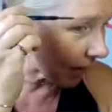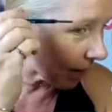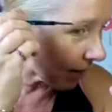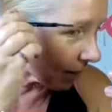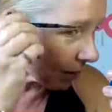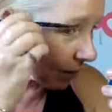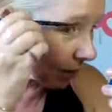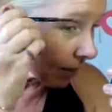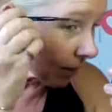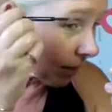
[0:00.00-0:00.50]
hey,
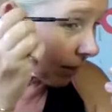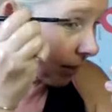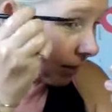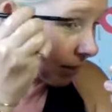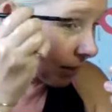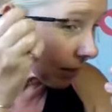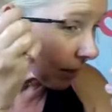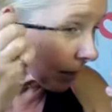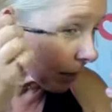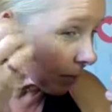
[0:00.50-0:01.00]
Eartha, I
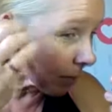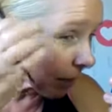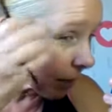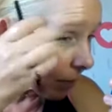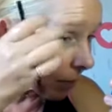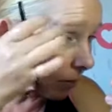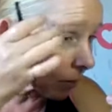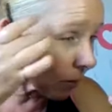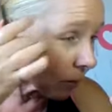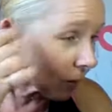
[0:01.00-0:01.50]
stopped by
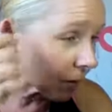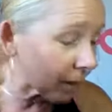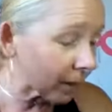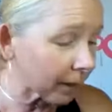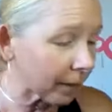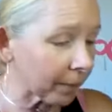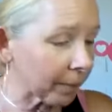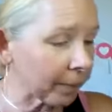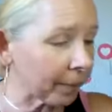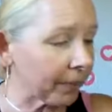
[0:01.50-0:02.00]
real
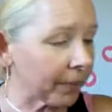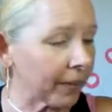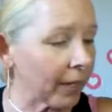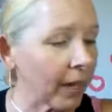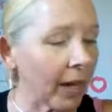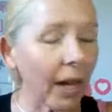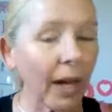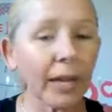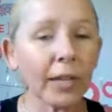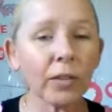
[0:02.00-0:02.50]
quick.
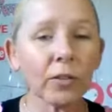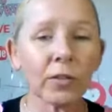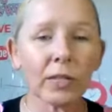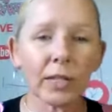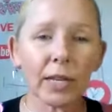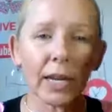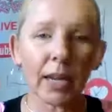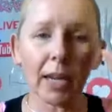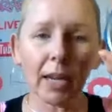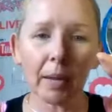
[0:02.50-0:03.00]
I use
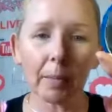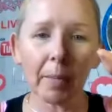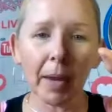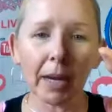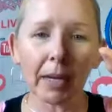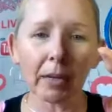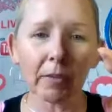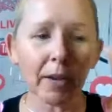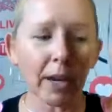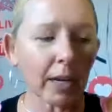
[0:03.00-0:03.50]
a
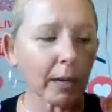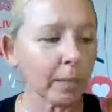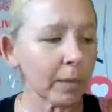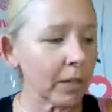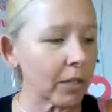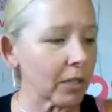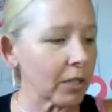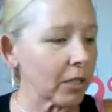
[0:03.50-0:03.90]
magnifying mirror